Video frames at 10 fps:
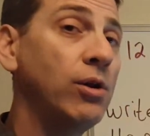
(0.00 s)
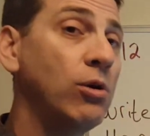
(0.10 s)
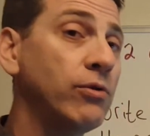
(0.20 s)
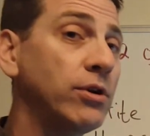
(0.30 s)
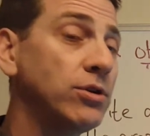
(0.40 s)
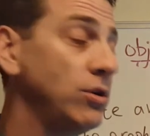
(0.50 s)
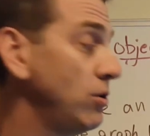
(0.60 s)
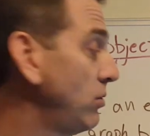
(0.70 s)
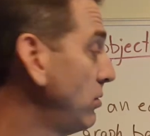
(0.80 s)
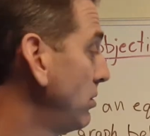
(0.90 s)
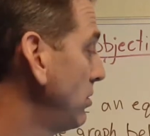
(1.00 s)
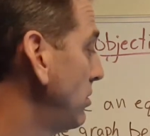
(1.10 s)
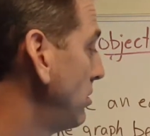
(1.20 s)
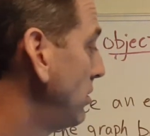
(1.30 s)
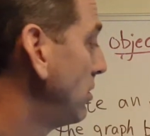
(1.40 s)
over 2,
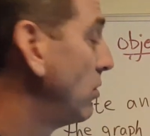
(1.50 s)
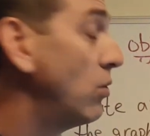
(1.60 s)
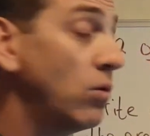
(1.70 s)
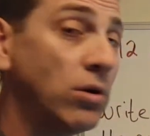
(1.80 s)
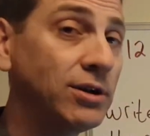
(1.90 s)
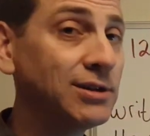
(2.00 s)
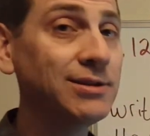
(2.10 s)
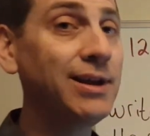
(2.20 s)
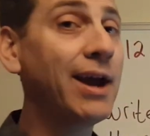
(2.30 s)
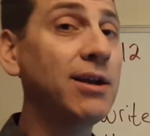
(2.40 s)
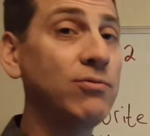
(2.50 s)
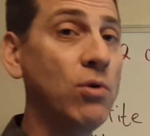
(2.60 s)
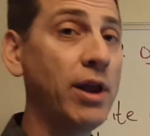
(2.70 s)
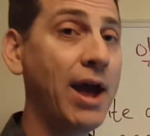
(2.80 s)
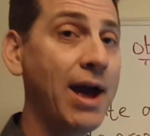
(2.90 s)
or just negative
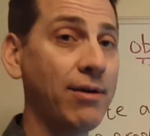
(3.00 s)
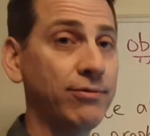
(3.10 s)
1/2.